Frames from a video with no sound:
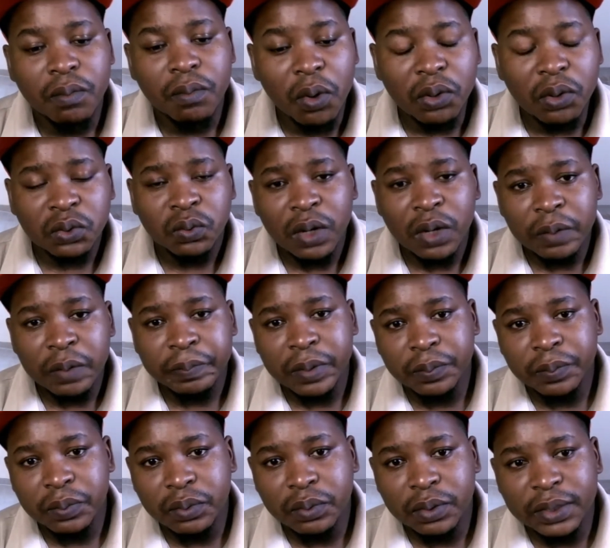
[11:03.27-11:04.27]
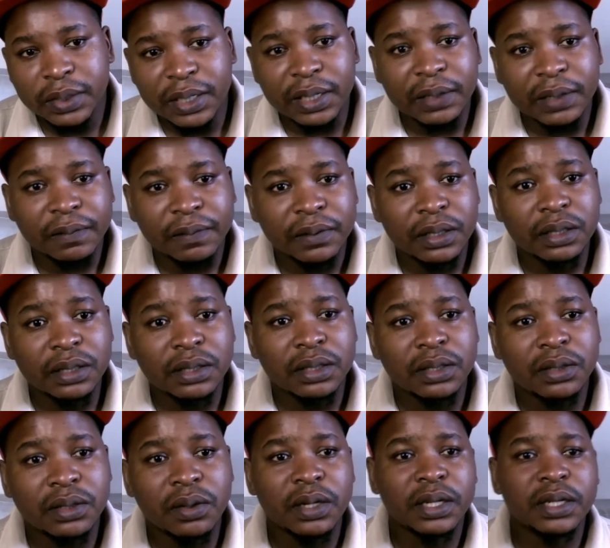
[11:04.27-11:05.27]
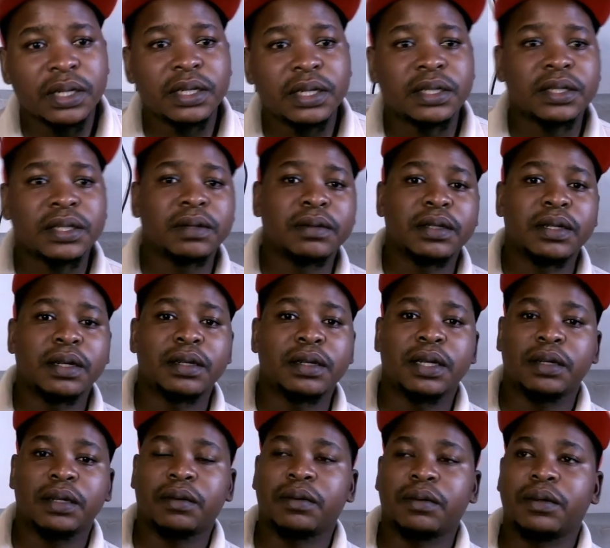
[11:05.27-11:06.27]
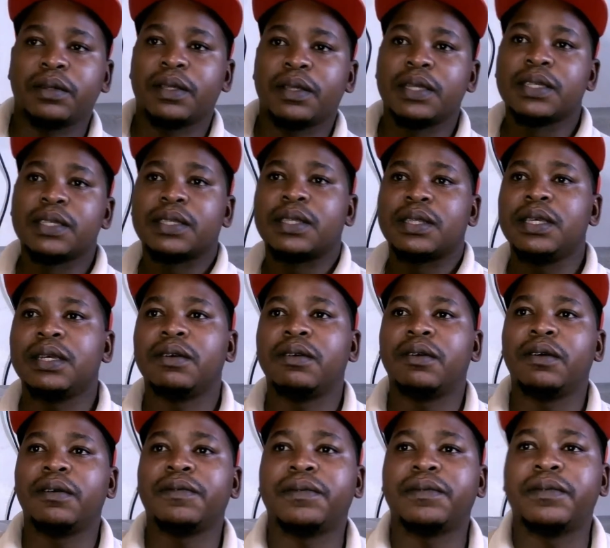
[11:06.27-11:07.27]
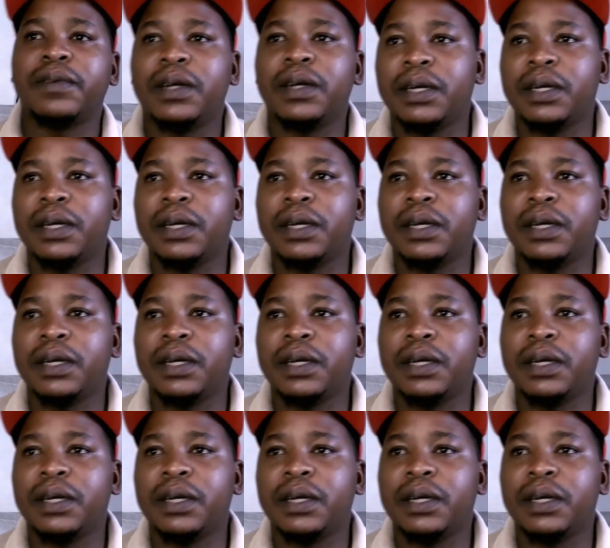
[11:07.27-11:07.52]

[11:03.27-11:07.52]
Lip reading: Most white people, they have this knowledge and or this thing of